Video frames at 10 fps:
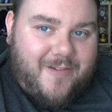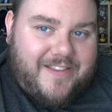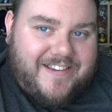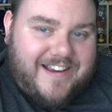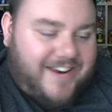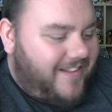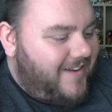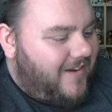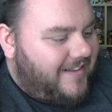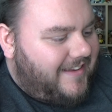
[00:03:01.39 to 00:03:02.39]
for this channel.
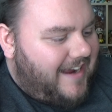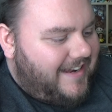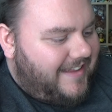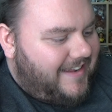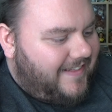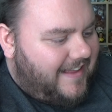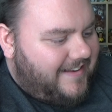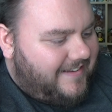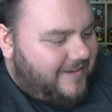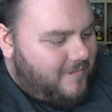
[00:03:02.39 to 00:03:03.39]
I kind of did it
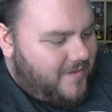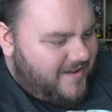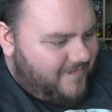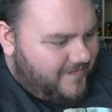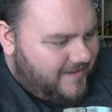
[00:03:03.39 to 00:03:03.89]
last summer.